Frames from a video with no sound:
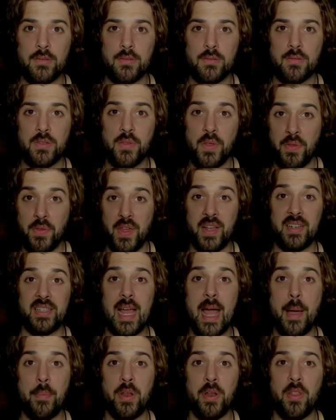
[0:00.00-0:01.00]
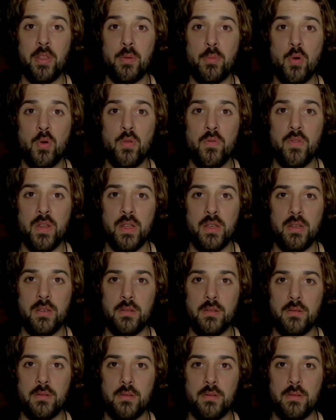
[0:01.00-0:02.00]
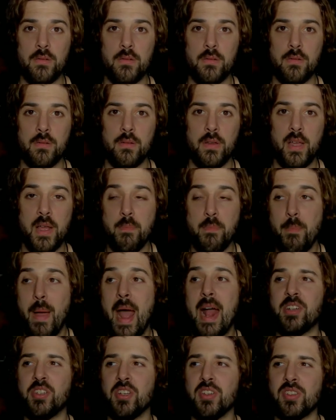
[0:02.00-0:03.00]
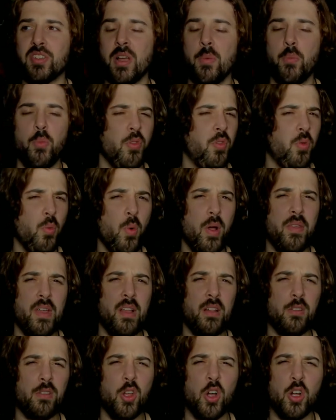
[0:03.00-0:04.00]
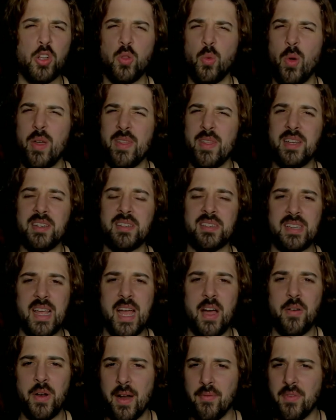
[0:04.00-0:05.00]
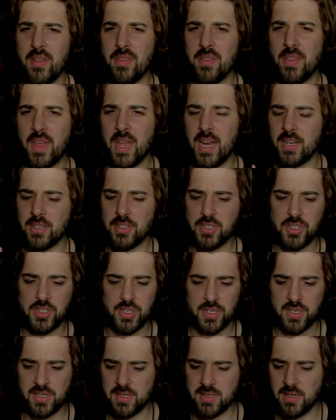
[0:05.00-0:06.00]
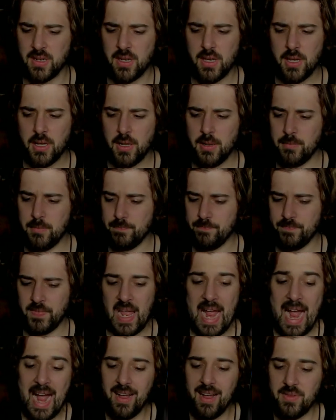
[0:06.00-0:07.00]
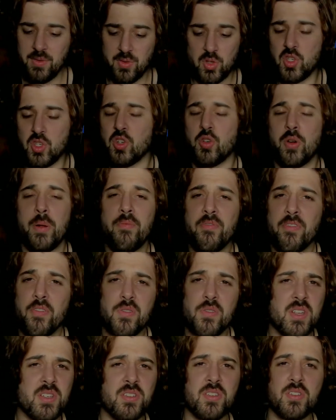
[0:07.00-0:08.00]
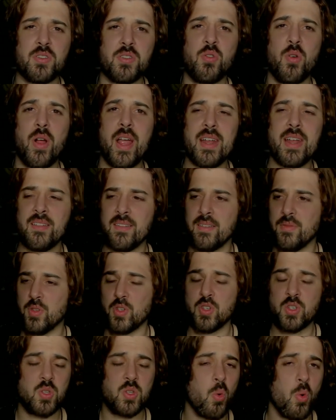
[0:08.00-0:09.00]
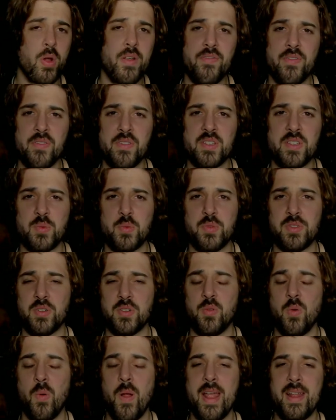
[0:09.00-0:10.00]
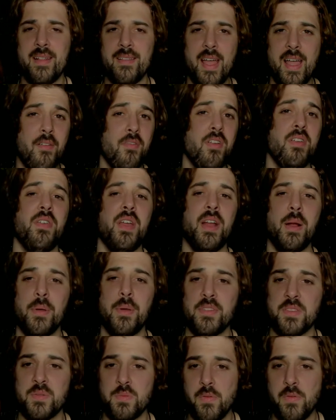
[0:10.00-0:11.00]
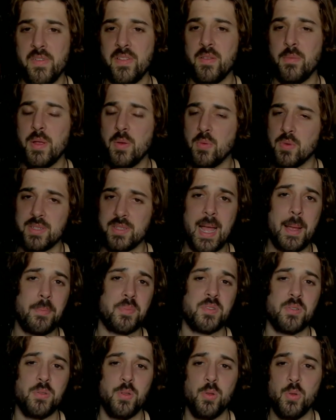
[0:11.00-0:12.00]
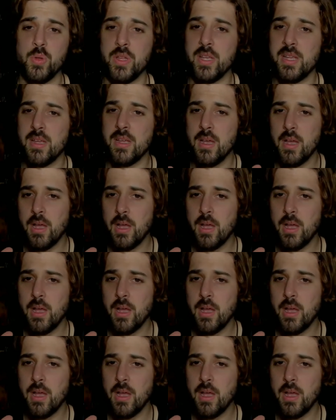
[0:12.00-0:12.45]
to the things that happen in the movie, it matches up with the way they look, the way they sound. Everything is just, the script for this is great. The story for this was great. Everything about this movie to me was absolutely